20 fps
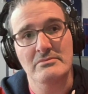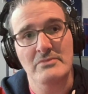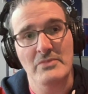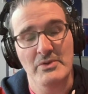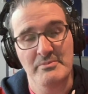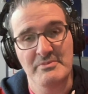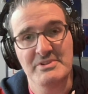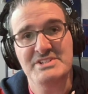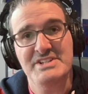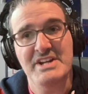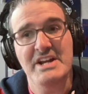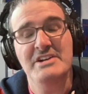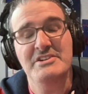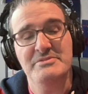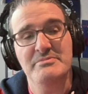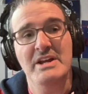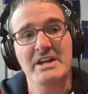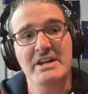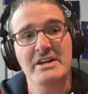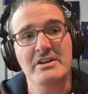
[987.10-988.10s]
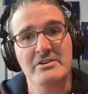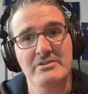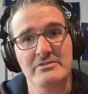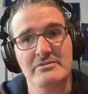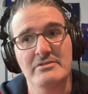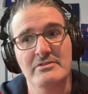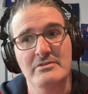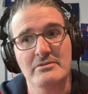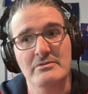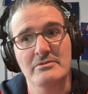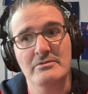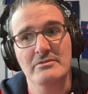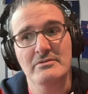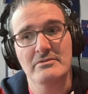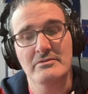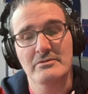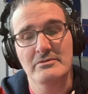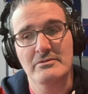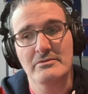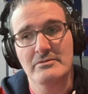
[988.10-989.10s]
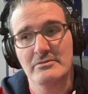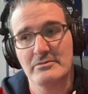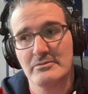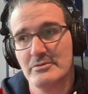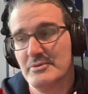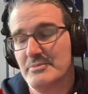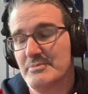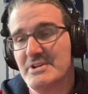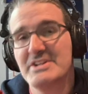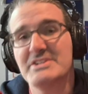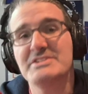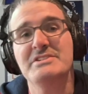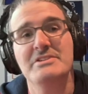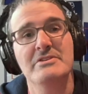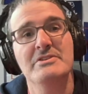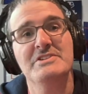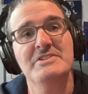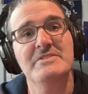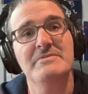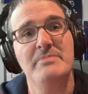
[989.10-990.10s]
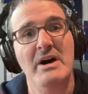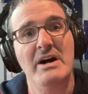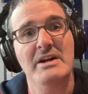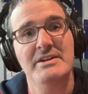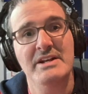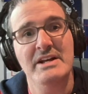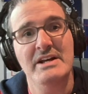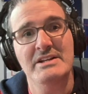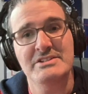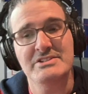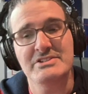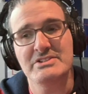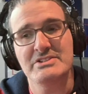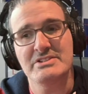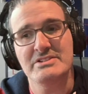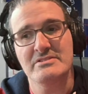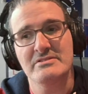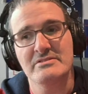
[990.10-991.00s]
The mistakes made would be a series of podcasts.